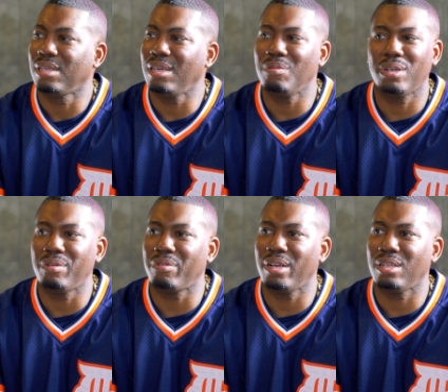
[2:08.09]
It
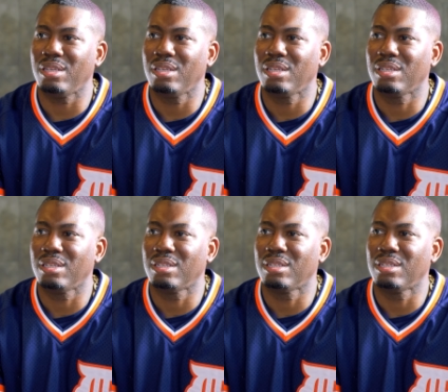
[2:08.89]
wasn't ready.
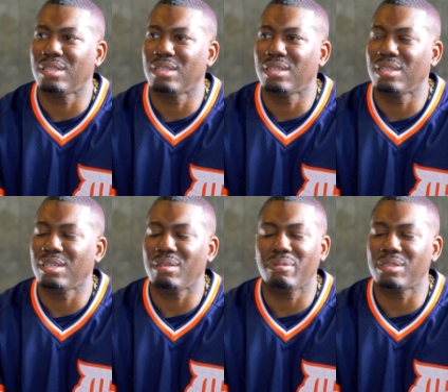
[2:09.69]

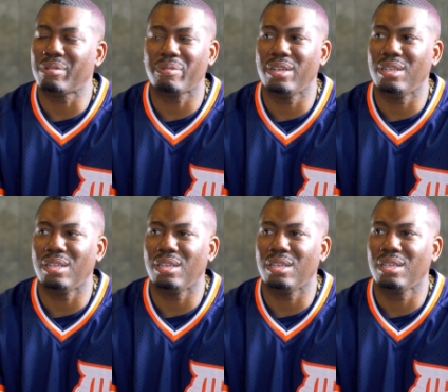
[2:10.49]
He wasn't ready
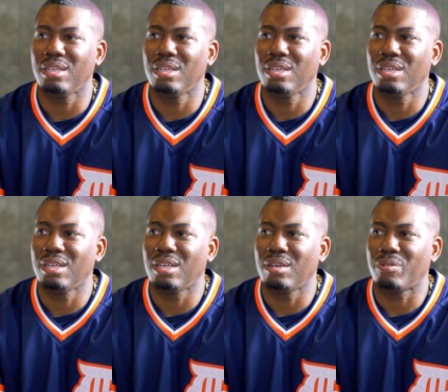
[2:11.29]
then.
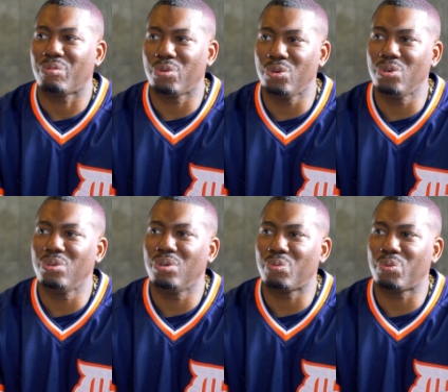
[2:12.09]

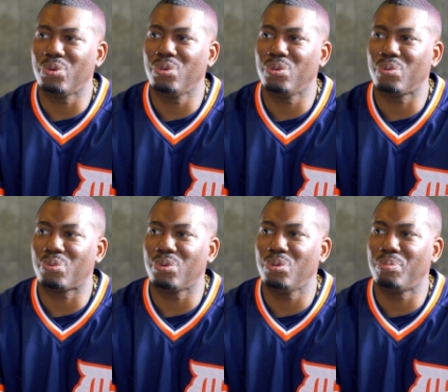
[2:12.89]
Rue
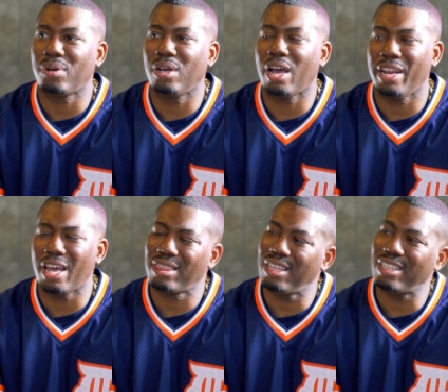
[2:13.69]
brought, and
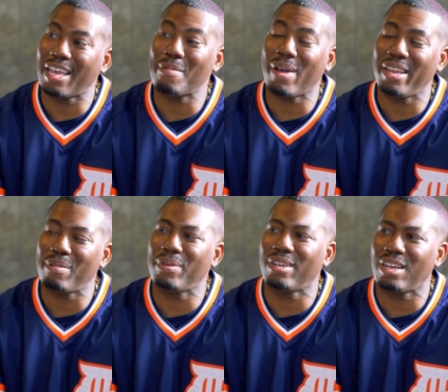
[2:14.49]
I think that might
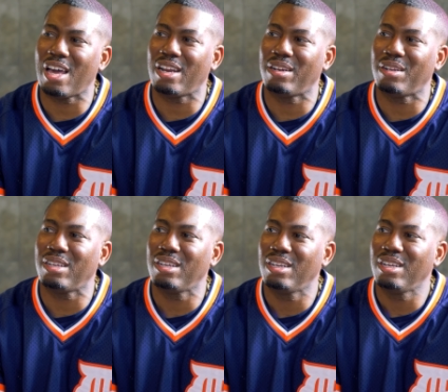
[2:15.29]
have been a lot of
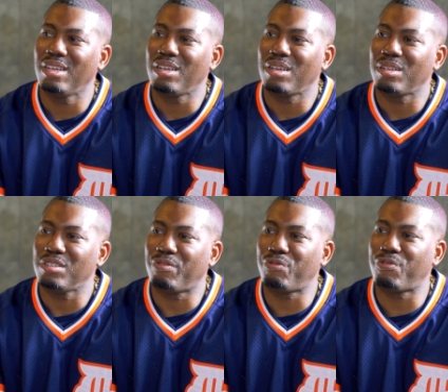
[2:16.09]
the
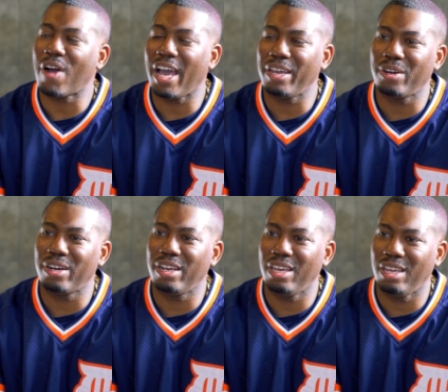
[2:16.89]

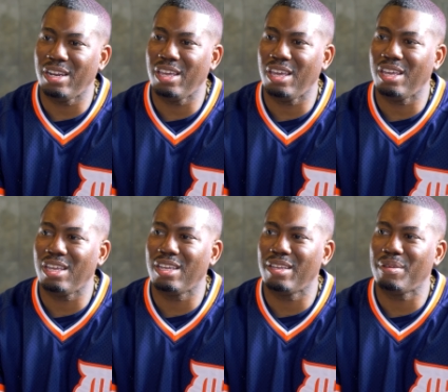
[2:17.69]
fire in hit
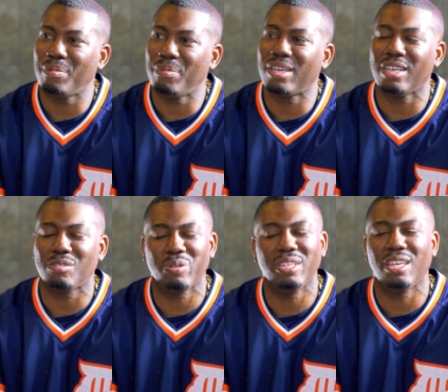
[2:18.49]

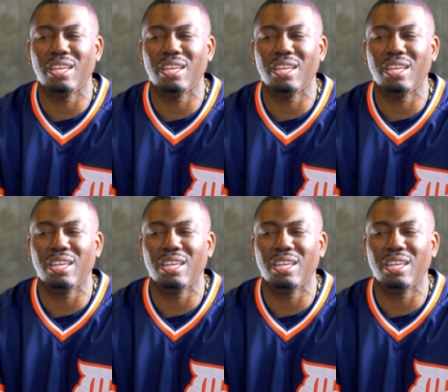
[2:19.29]
because we